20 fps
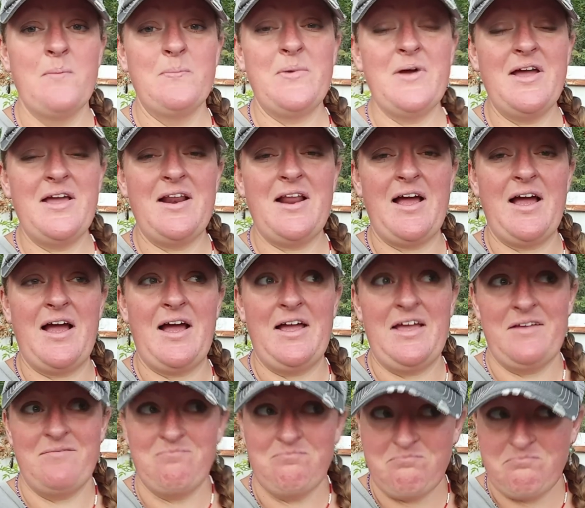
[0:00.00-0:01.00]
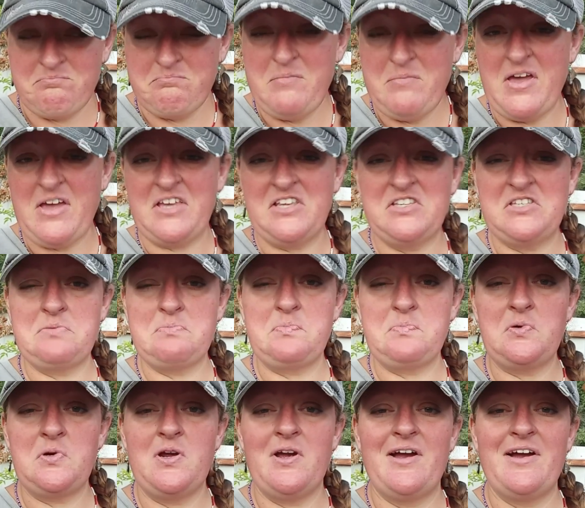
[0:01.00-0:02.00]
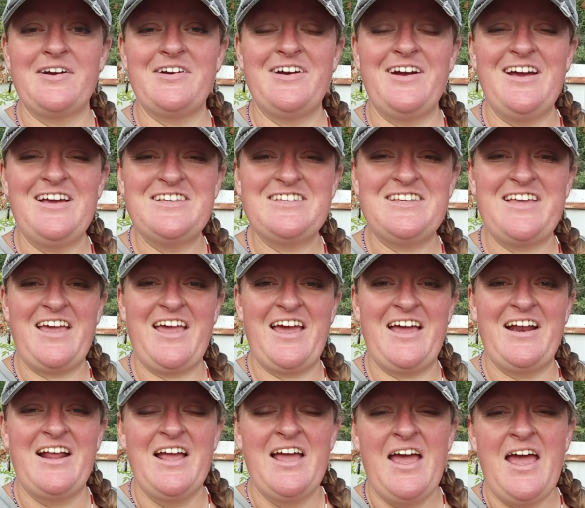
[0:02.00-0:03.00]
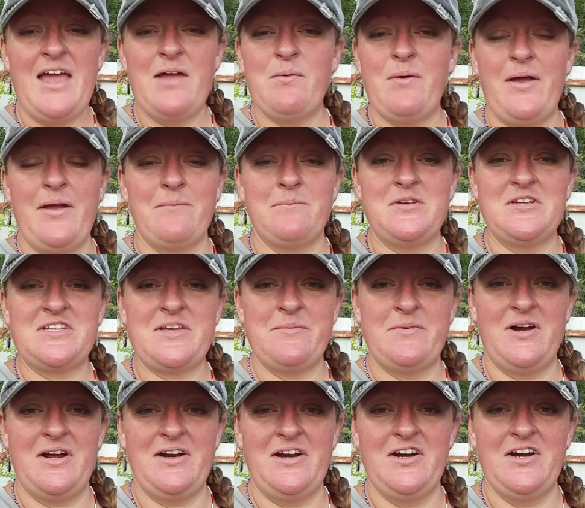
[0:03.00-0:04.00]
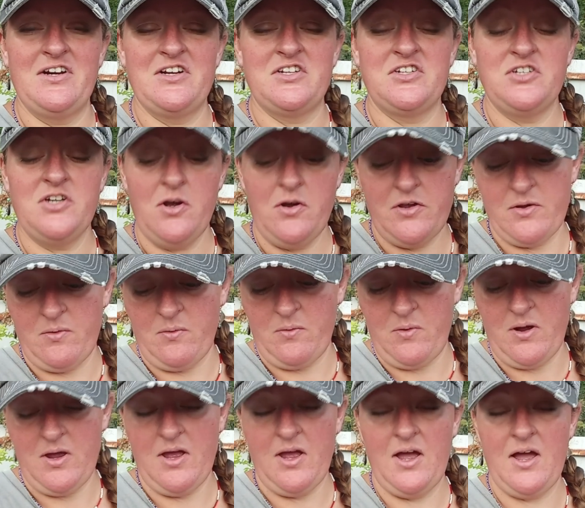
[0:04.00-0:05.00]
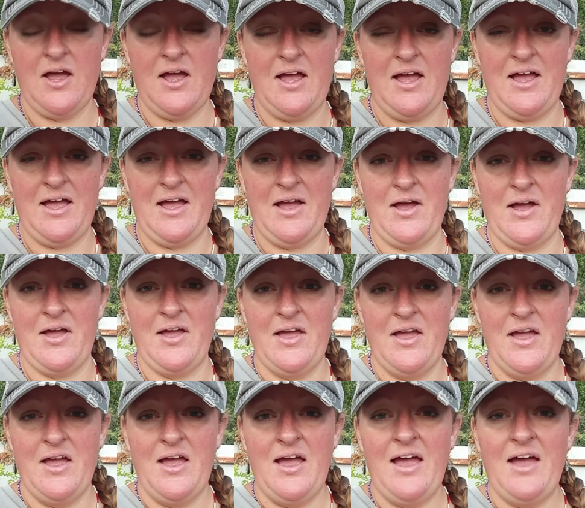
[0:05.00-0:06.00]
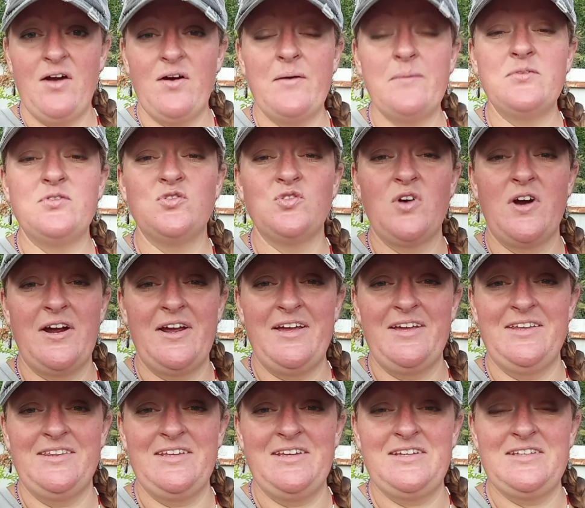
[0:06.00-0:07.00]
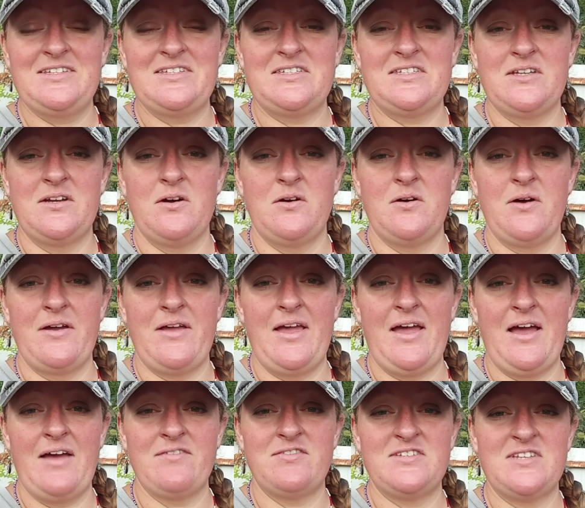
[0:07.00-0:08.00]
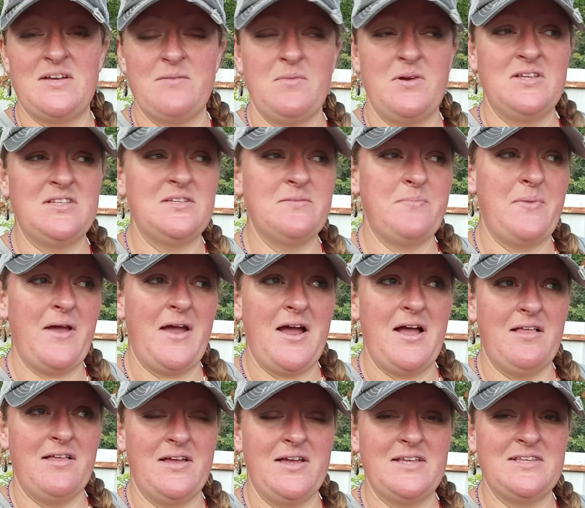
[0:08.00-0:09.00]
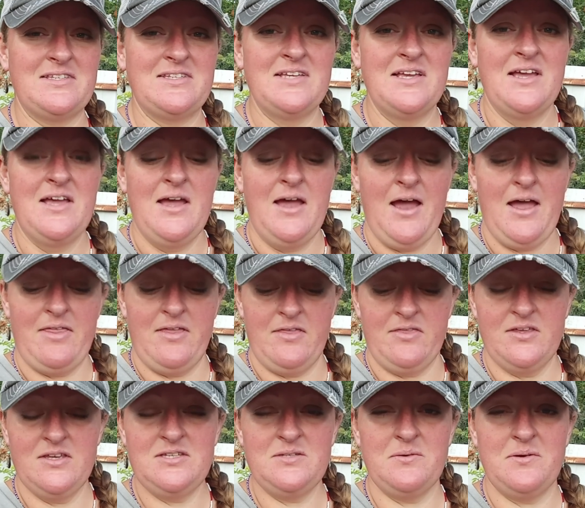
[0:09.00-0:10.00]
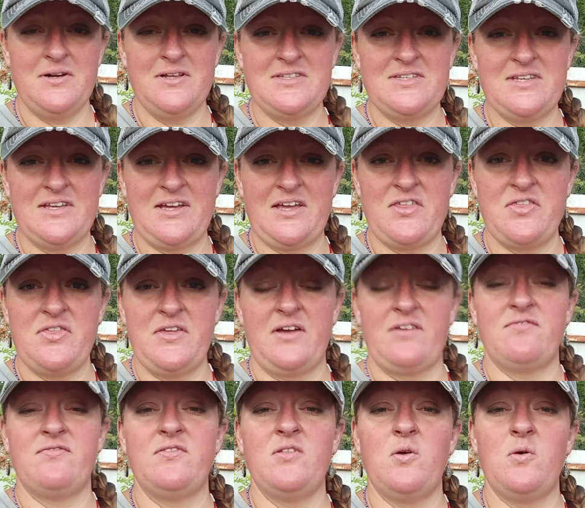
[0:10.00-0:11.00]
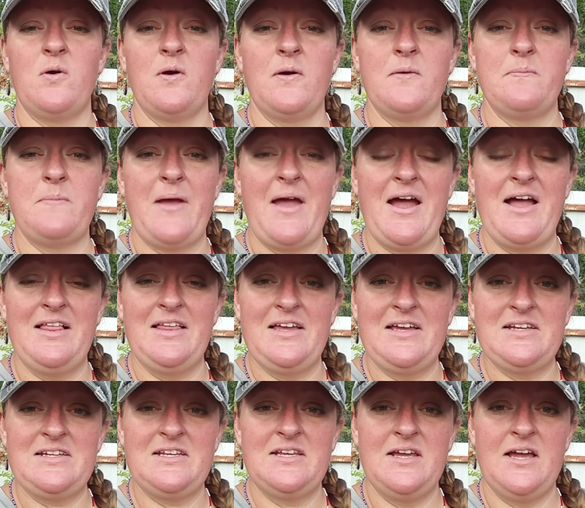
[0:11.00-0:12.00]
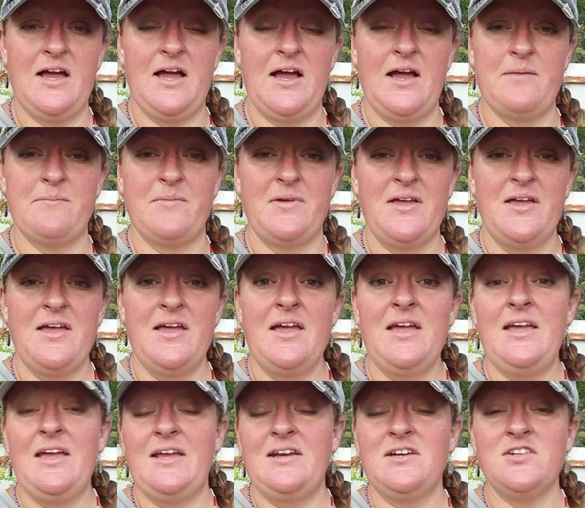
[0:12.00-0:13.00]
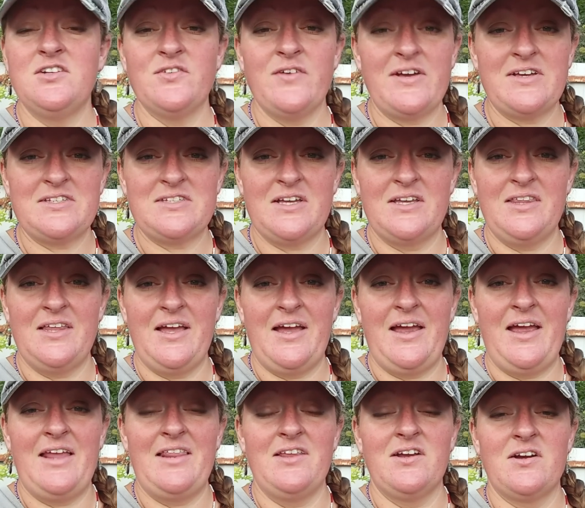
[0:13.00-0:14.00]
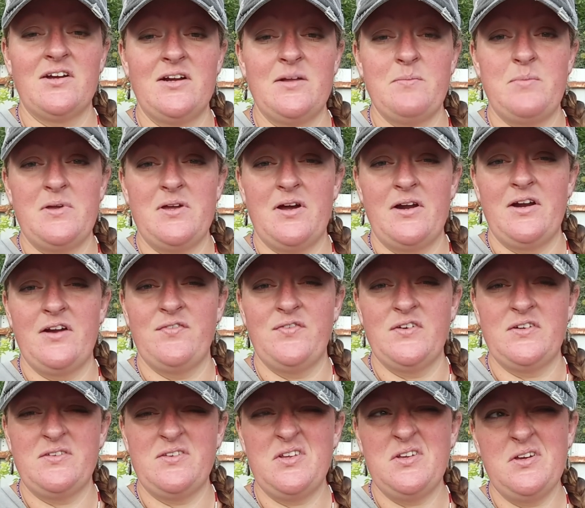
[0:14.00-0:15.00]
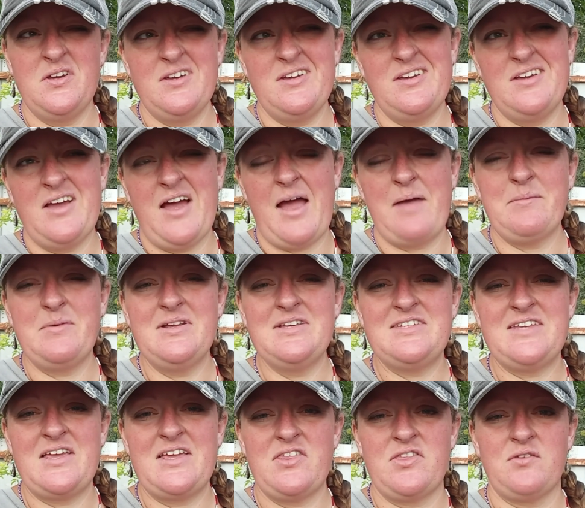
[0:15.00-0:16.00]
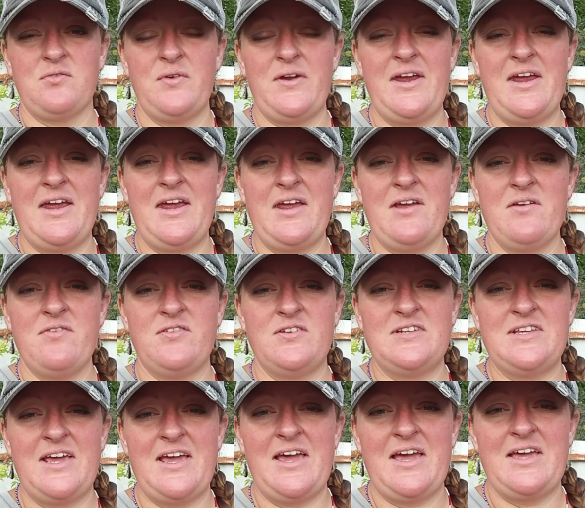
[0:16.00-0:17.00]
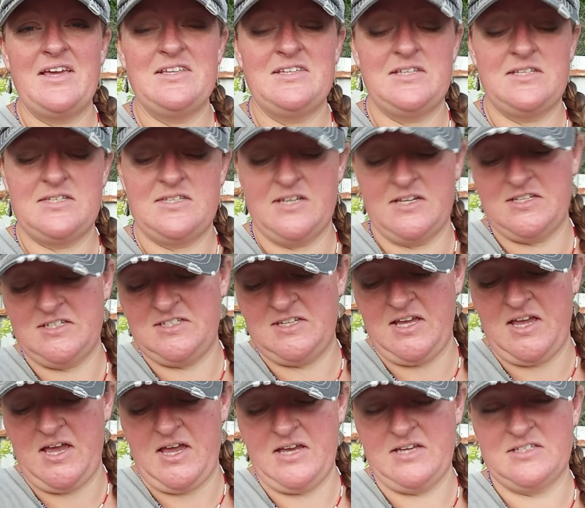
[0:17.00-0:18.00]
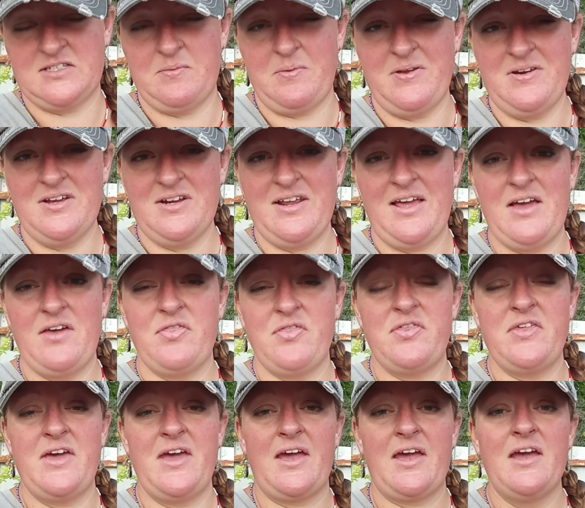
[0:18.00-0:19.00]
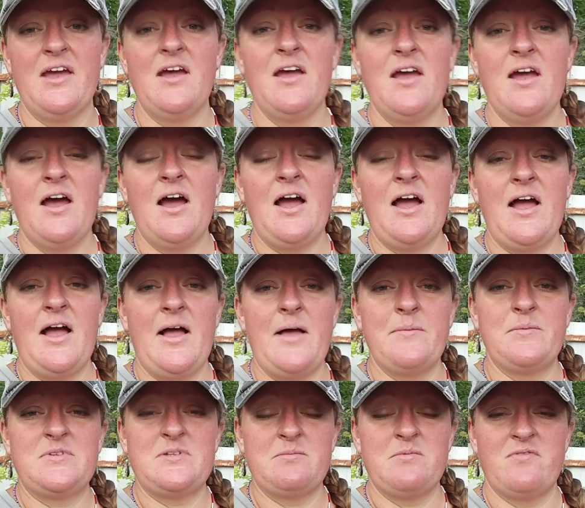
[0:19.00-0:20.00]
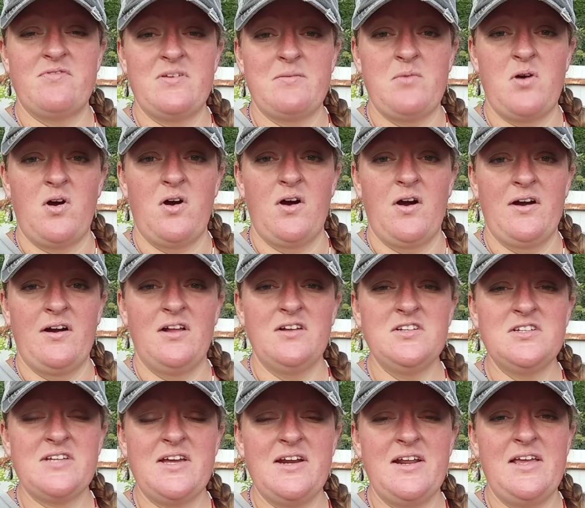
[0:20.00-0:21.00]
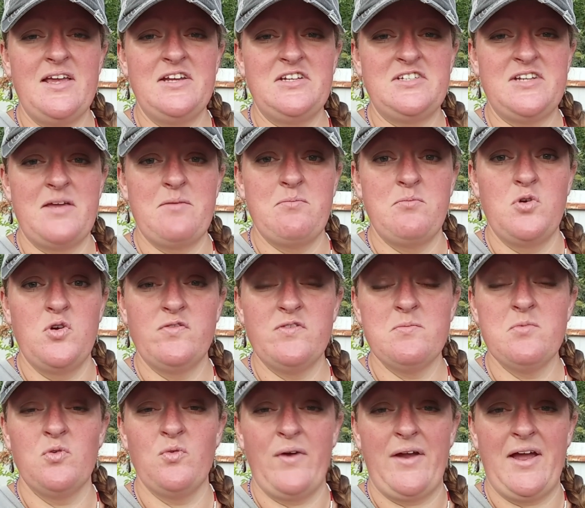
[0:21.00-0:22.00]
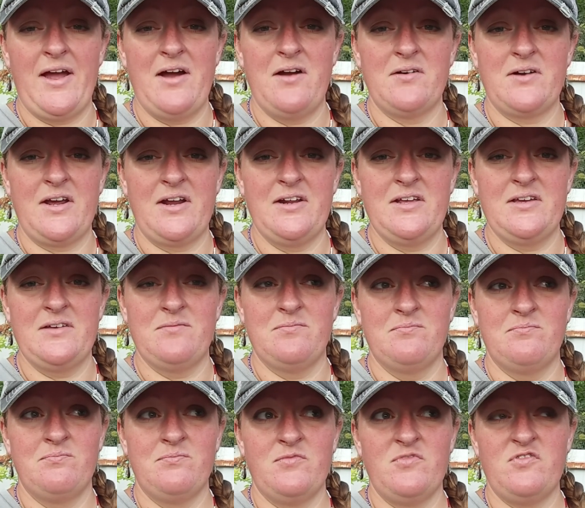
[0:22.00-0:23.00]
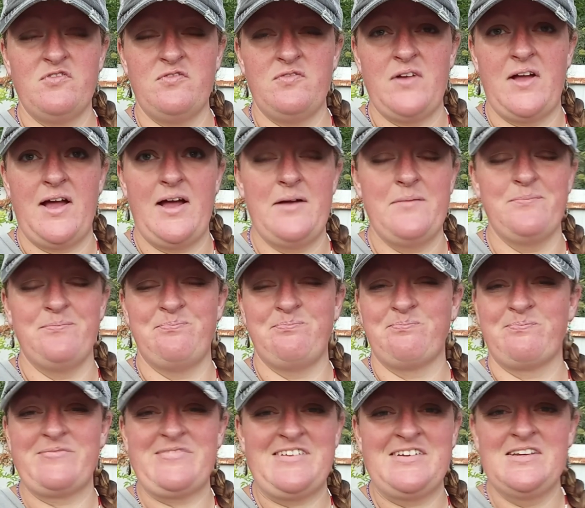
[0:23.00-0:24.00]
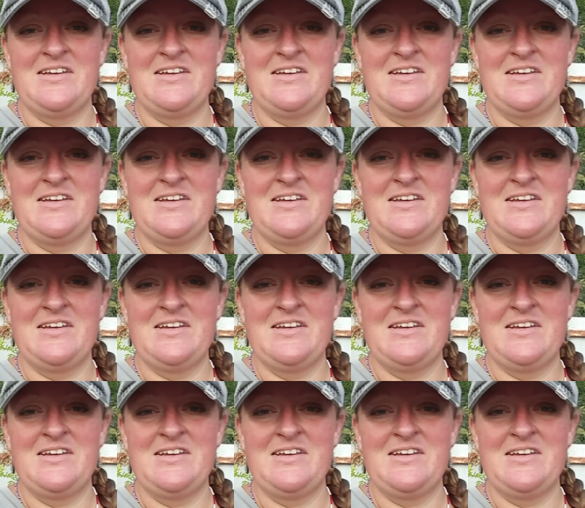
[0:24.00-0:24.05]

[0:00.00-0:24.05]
But I'm making some progress. And anyway, I'm just coming on here to show you uh, how I'm drying these. So I have some on some pallets, and then this one, it's like a thick floor pallet um, in direct sunlight. And they're gonna be on here for, two, I'm gonna say three days, six days, depending on how thick um, some of them are. And I'll just kind of each day move them around, kind of um,